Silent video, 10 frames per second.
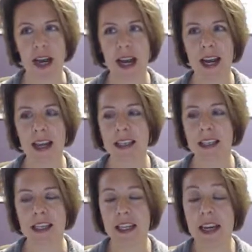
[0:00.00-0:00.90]
I
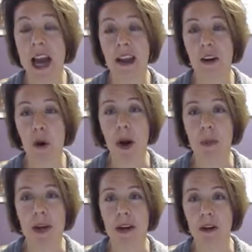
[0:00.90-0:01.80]
did not grow up
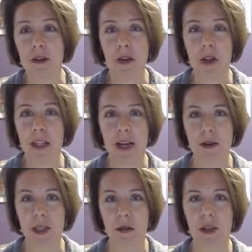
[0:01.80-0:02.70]
in an all-girl
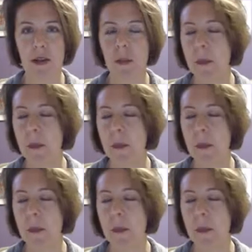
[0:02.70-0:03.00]
household,